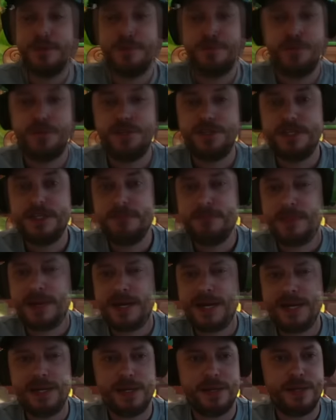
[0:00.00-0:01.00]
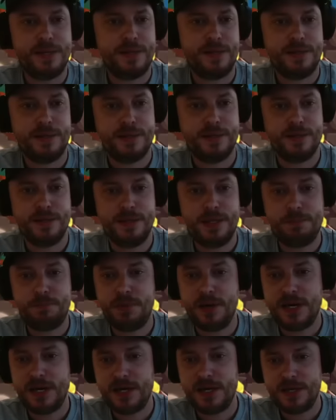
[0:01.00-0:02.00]
Fruity Mayan.
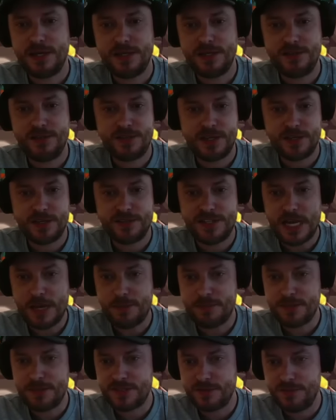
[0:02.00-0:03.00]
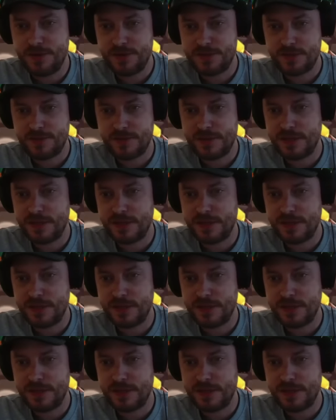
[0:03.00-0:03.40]
That bar is uh, stabbing some fruits